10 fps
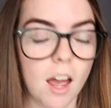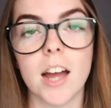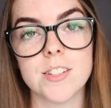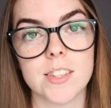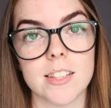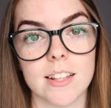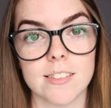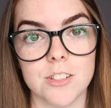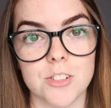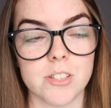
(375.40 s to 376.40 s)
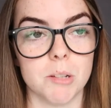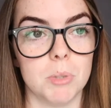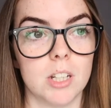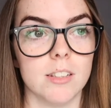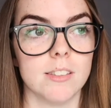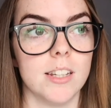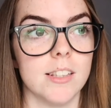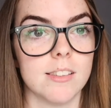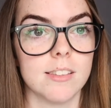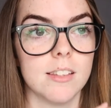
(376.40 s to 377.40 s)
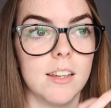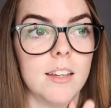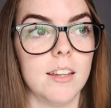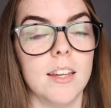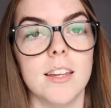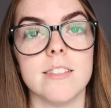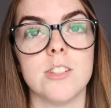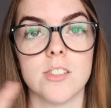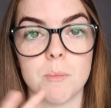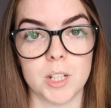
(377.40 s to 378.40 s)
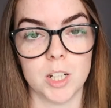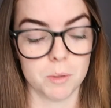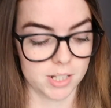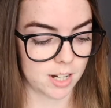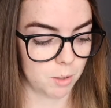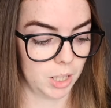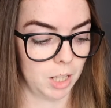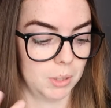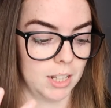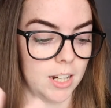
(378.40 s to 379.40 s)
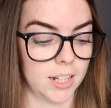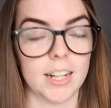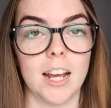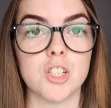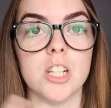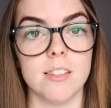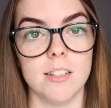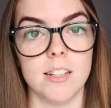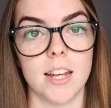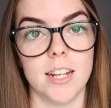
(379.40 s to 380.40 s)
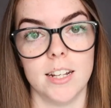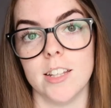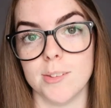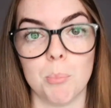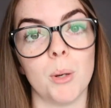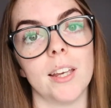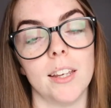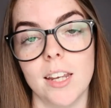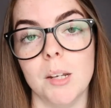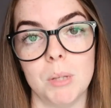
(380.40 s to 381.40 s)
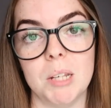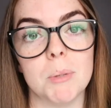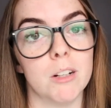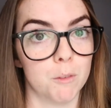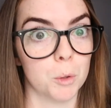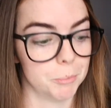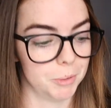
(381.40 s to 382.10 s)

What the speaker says: I just think that's interesting because it's just something new I started working with, and I can actually see that it is bringing in people for